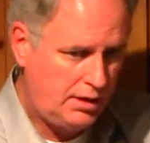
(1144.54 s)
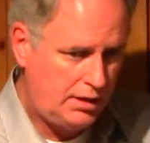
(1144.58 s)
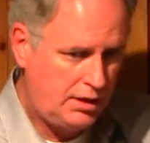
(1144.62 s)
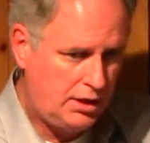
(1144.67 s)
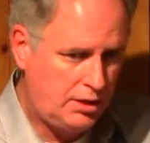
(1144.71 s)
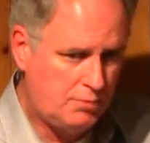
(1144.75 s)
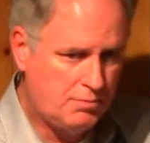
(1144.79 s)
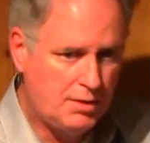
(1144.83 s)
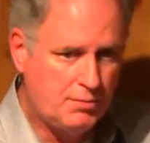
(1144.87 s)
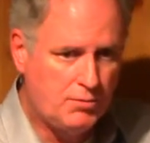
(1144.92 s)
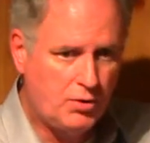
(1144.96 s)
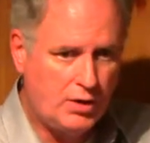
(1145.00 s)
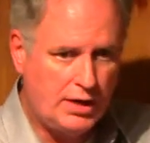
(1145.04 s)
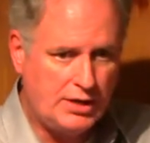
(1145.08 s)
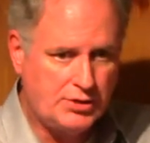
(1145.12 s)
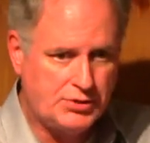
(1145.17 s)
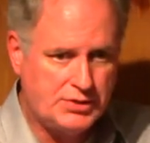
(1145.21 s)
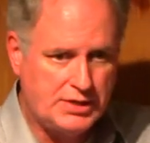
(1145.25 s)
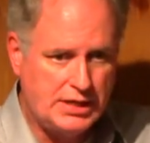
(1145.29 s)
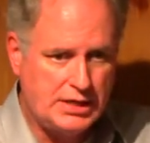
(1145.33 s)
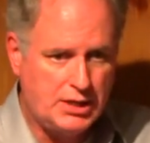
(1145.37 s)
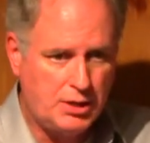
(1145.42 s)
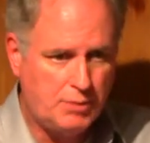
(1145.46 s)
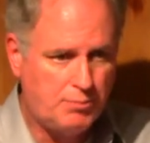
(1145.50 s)
You remember as
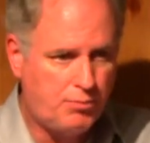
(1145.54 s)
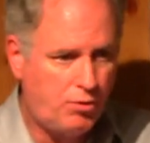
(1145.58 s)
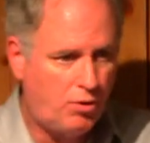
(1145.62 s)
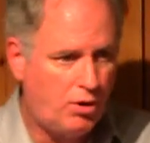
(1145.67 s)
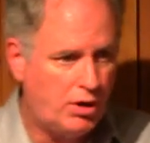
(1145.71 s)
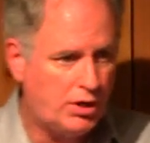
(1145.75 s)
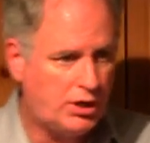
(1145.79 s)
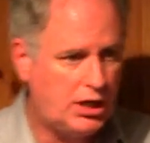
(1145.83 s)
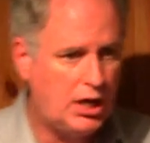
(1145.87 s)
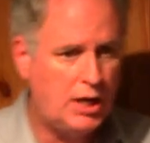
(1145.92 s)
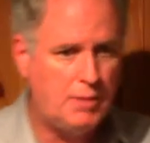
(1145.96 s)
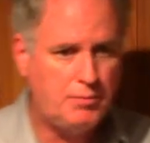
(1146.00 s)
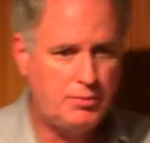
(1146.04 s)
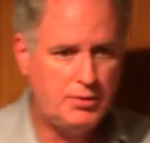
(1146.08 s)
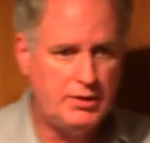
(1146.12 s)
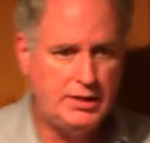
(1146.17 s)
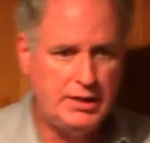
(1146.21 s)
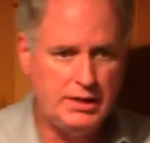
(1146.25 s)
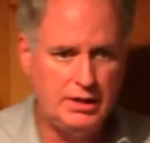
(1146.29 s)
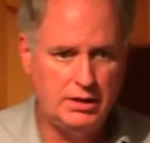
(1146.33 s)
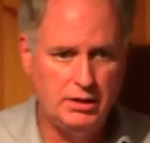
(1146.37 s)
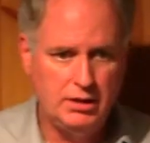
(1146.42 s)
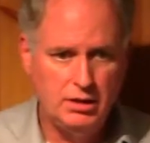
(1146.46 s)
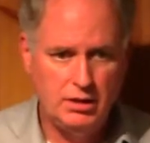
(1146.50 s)
they part
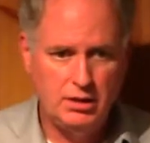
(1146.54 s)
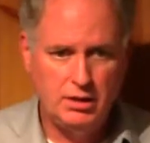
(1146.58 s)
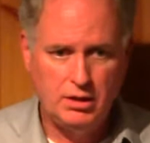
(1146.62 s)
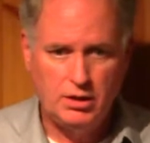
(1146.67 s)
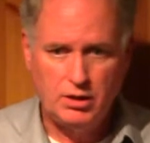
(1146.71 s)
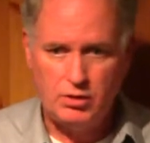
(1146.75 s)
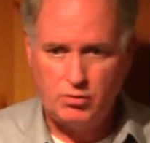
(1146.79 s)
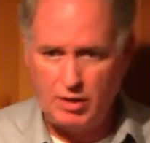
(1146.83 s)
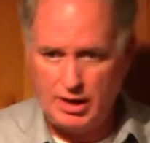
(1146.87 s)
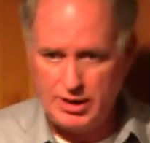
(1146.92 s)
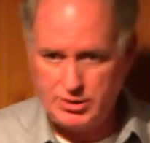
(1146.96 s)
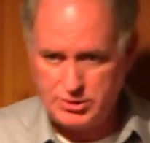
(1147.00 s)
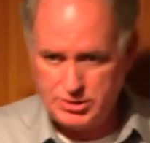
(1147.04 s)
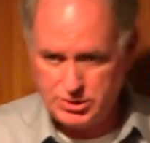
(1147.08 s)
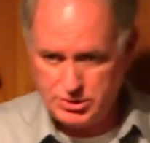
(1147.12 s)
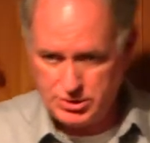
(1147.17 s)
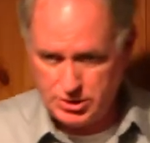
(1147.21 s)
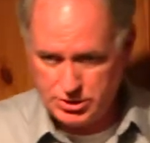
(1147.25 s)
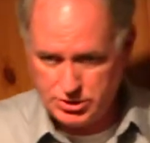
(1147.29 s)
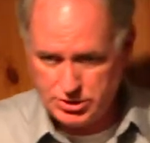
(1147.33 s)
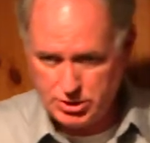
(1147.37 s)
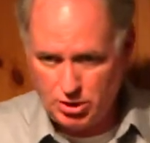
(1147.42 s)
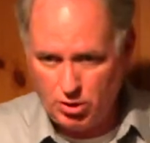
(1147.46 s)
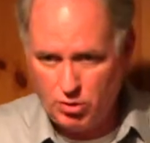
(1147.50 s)
company and Christ has
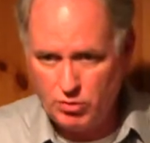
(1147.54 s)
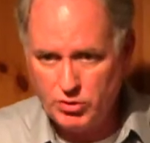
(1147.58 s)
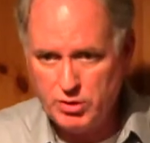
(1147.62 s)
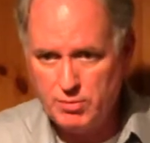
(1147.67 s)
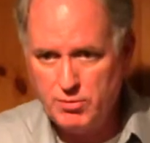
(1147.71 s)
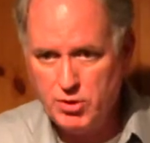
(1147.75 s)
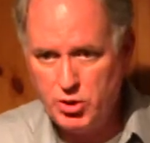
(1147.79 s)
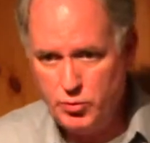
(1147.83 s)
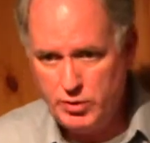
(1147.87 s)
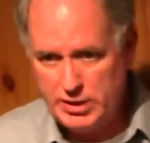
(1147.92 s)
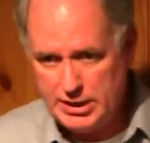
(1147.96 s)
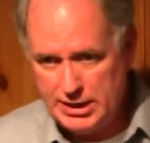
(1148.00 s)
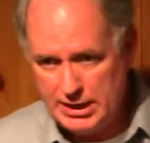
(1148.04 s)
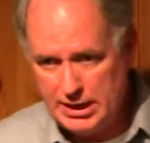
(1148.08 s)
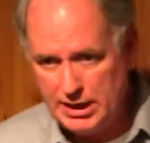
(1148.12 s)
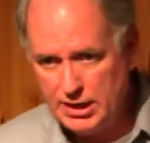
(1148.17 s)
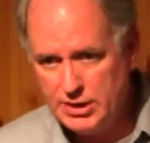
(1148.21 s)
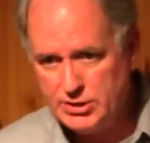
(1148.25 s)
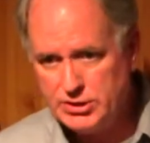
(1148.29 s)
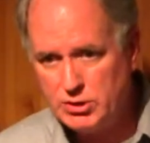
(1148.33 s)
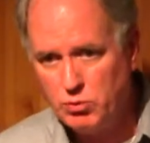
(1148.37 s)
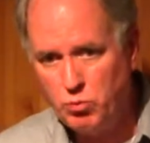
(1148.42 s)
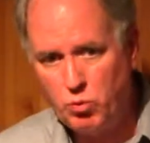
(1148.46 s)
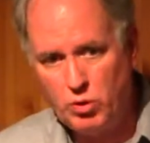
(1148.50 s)
just told them who he
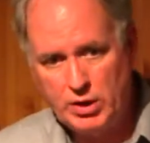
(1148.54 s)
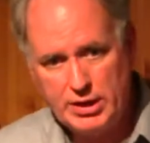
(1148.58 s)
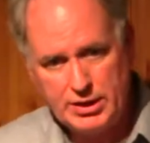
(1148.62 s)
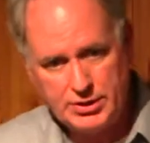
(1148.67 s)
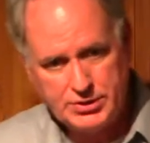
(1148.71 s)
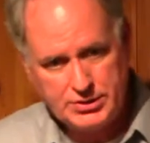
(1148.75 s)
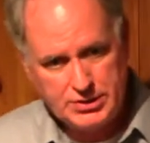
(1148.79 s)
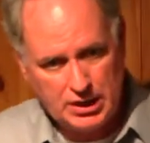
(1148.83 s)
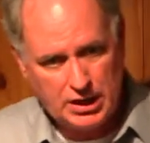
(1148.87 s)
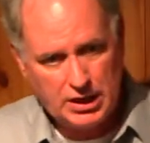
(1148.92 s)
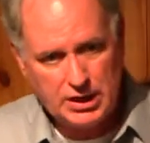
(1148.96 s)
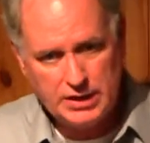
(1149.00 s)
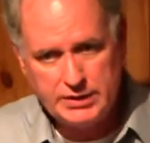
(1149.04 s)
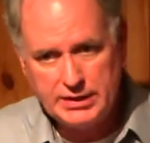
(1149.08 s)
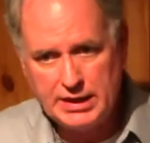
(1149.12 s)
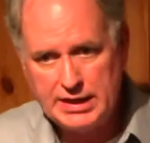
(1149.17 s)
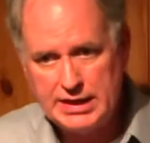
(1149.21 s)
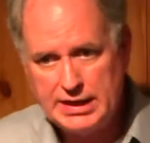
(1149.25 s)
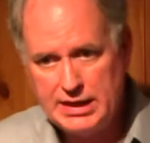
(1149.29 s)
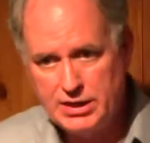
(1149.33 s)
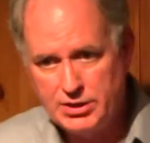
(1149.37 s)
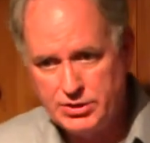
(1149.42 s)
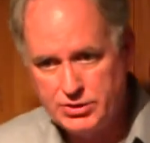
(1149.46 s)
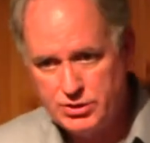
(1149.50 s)
is and what he's done, that
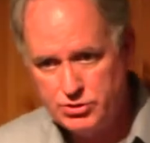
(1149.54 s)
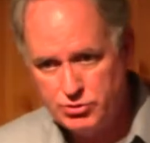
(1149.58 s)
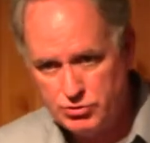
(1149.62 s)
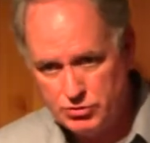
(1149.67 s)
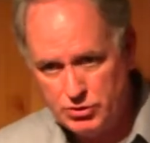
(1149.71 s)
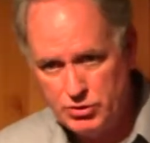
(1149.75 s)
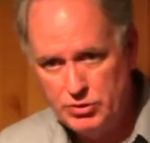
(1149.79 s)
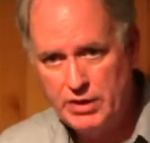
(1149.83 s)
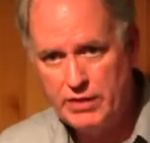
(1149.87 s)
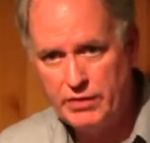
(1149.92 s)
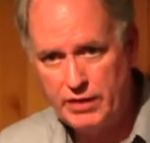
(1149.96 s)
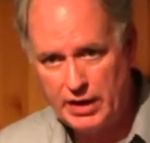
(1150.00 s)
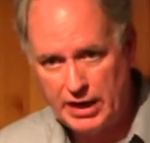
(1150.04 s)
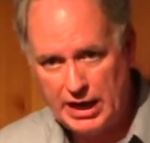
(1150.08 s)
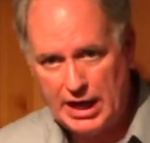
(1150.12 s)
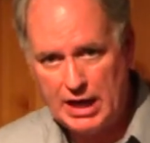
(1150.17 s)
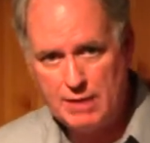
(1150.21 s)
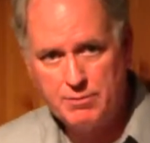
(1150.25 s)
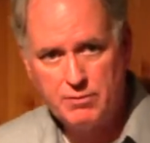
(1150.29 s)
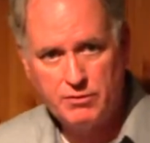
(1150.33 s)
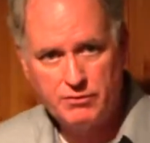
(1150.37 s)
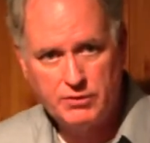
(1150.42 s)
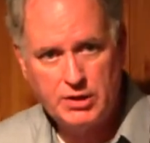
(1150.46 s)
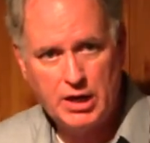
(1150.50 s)
he is truly the
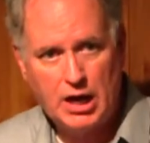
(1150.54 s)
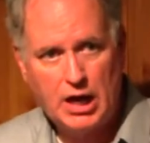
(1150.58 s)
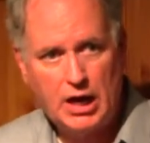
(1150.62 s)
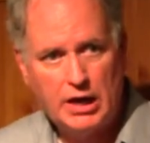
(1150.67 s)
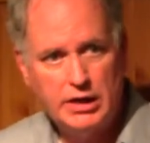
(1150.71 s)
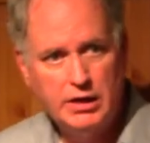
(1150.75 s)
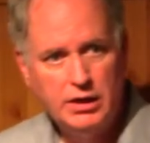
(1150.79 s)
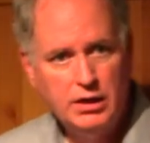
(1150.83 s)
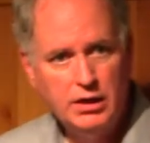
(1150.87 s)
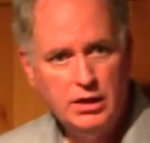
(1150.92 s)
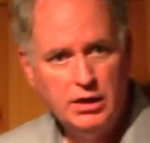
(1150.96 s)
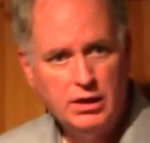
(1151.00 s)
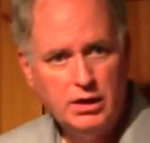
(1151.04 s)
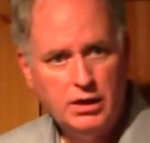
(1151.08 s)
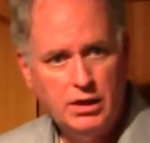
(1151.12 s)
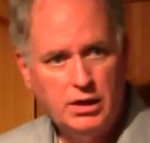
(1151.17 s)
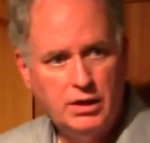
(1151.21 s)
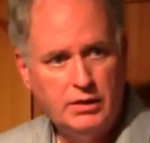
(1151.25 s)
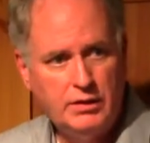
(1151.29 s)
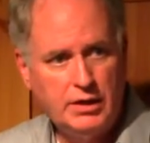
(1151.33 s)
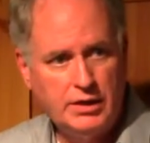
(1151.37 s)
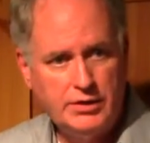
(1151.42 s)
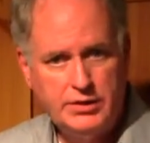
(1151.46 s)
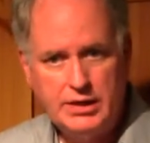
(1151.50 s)
Lamb of God
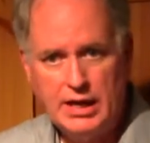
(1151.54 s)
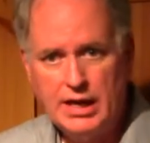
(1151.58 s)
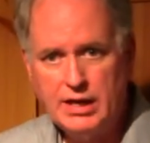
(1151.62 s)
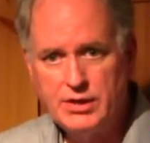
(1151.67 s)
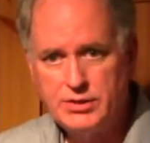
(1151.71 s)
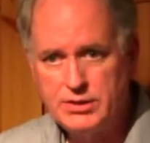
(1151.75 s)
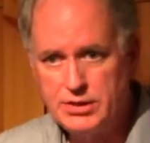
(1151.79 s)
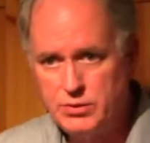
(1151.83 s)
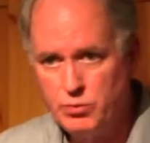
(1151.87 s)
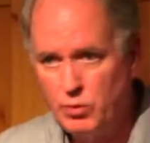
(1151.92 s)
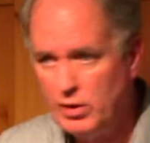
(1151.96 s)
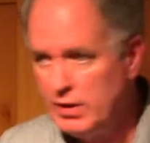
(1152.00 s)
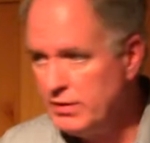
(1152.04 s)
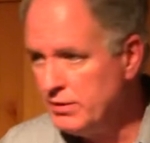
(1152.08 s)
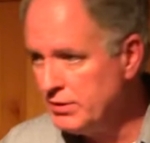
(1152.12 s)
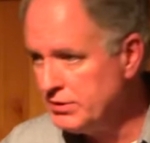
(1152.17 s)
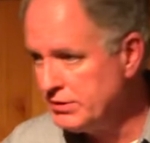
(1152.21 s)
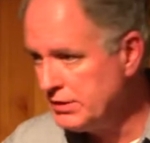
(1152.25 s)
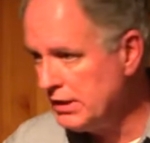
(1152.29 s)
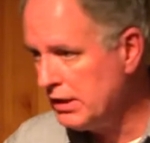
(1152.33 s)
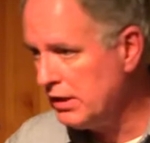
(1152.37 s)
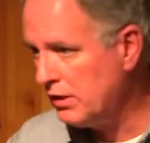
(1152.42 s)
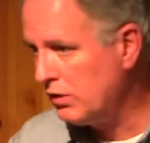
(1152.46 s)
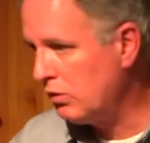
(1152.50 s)
that takes away the
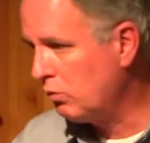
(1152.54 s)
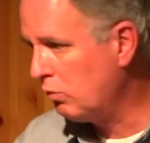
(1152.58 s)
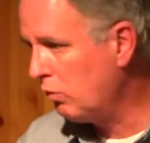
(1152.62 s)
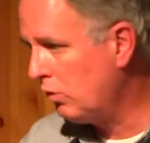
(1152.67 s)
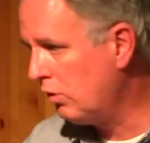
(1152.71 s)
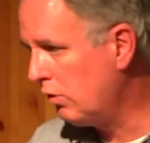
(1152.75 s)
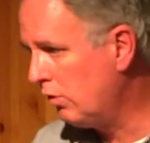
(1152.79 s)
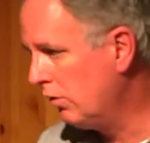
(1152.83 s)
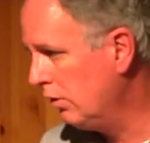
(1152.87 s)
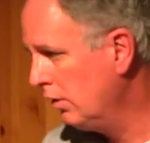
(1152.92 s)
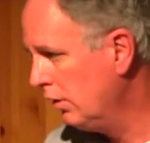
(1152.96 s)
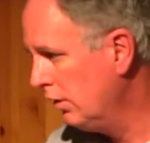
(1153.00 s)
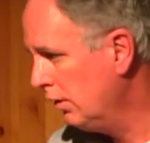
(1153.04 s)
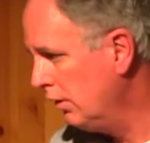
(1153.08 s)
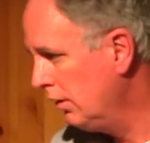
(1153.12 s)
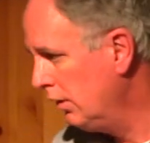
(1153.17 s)
sin of the world.